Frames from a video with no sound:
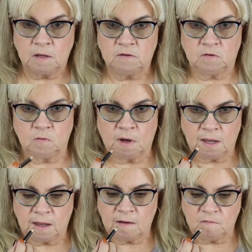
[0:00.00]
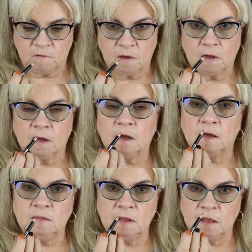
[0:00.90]
And two, I have
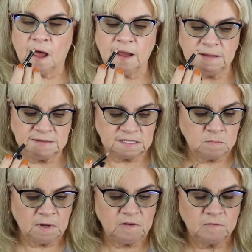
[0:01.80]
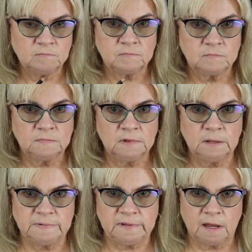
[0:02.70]
the lines in my
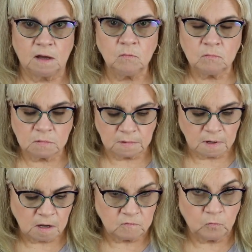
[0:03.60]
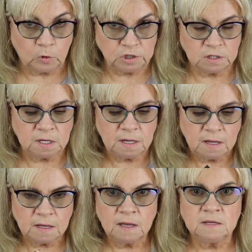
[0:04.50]
lips now, unfortunately.
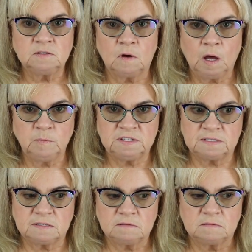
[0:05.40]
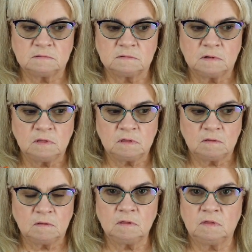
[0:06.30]
So it helps
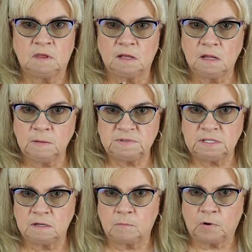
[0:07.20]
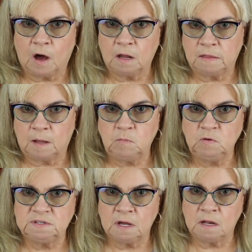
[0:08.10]
the lips product I'm
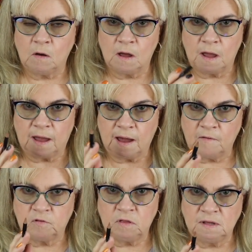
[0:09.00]
using on after